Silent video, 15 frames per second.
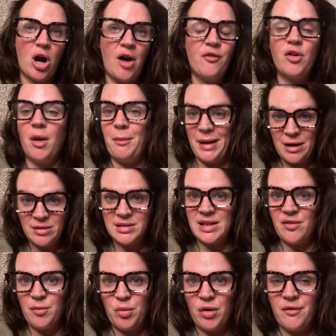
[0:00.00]
gone back on
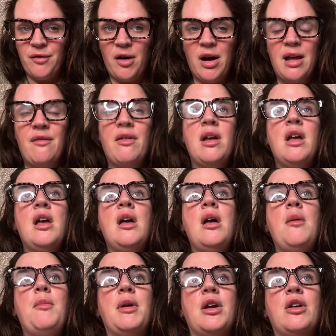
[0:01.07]
7.5
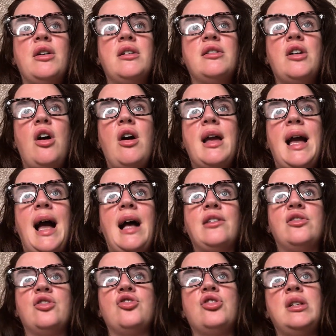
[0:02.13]
because I had
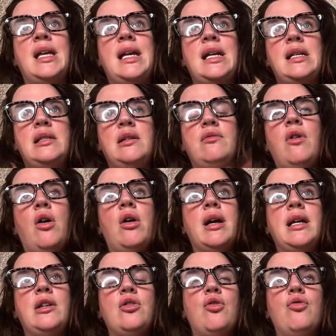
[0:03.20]
such an easy
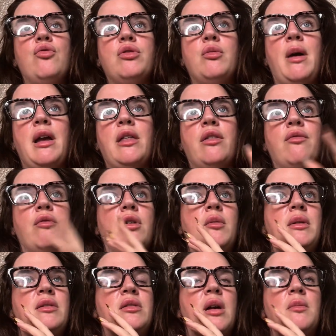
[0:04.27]
ride all the way through
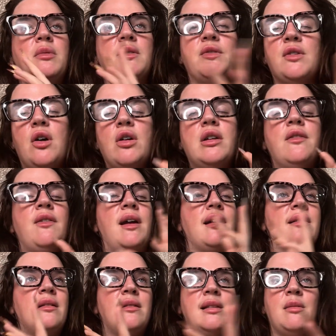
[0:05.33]
in terms of side
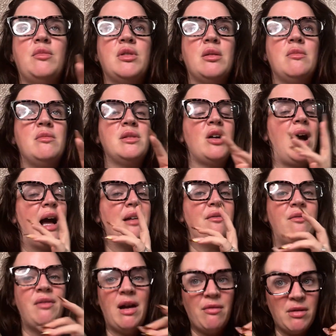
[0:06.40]
effects and symptoms. I
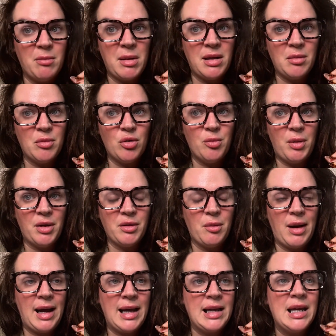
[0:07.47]
had very minimal, by the
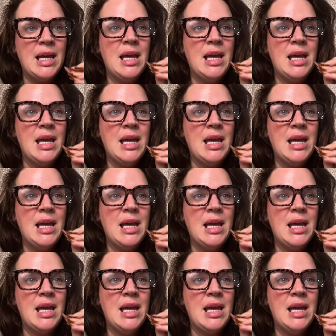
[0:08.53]
way.